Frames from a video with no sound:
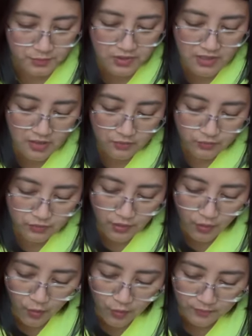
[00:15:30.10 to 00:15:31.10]
but I would
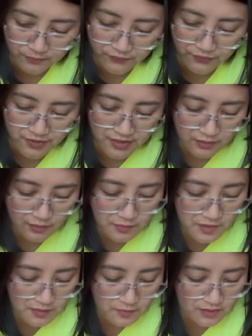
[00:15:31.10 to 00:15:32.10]
hope for it to
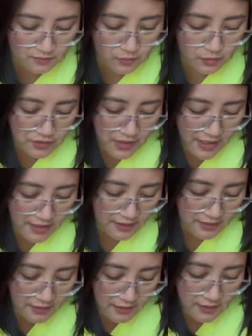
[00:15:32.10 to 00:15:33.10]
be a bit more
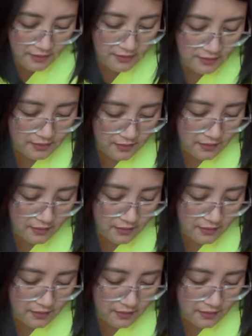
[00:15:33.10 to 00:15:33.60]
tight because